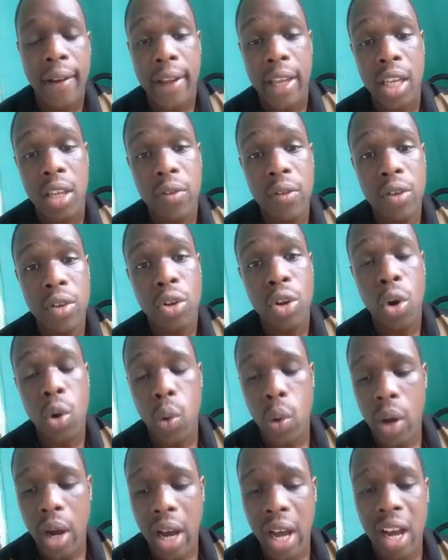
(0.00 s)
even
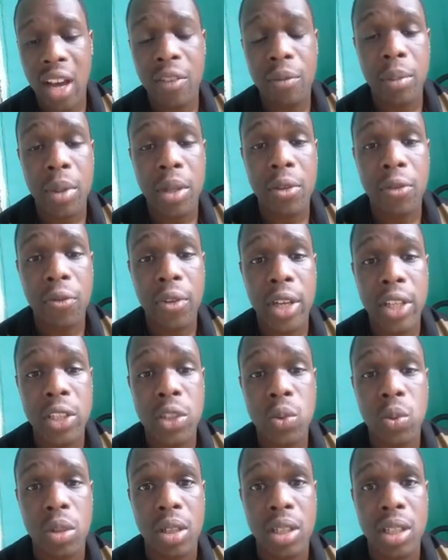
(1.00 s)
though I've been
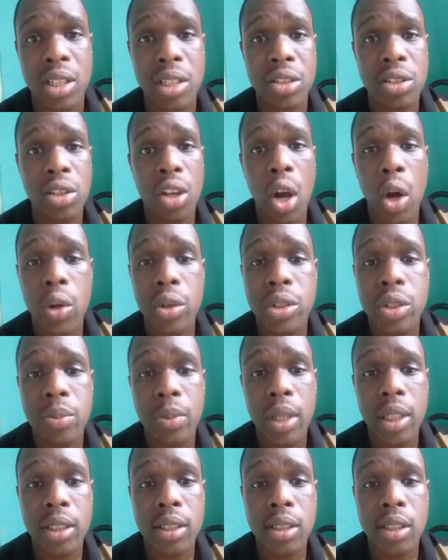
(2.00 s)
faced with
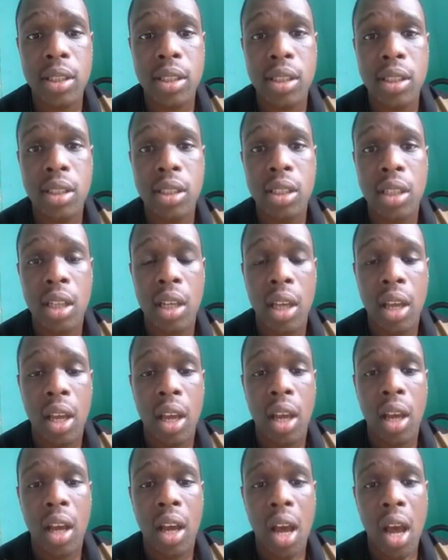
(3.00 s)
discouragement,
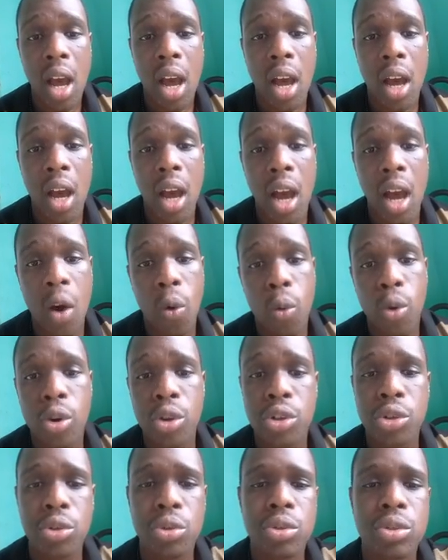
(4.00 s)
I
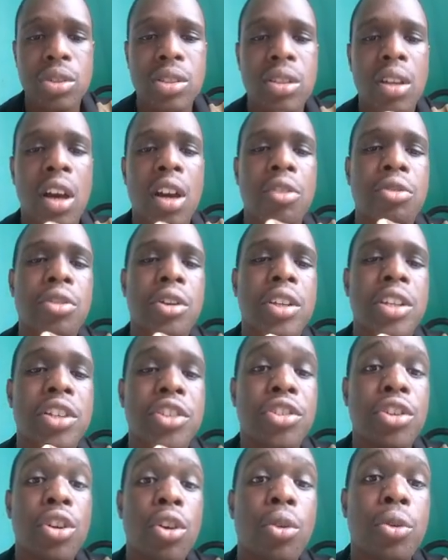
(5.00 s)
want you to start
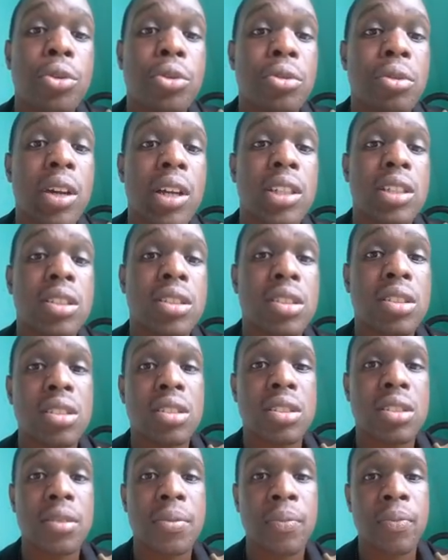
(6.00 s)
running your own race.
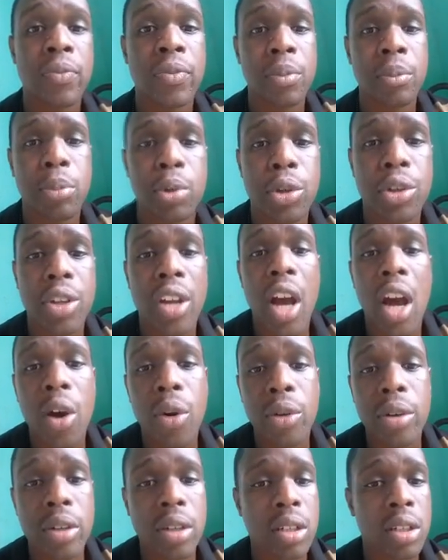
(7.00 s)
Put
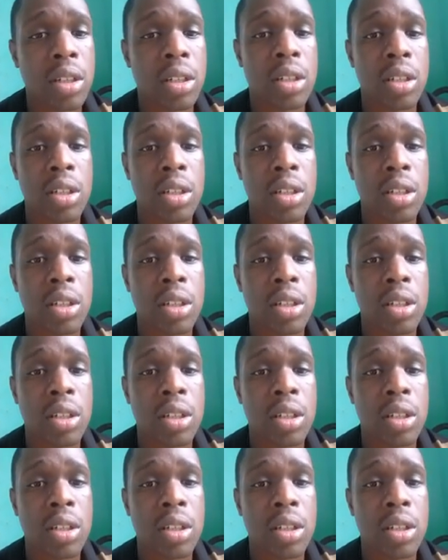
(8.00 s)
down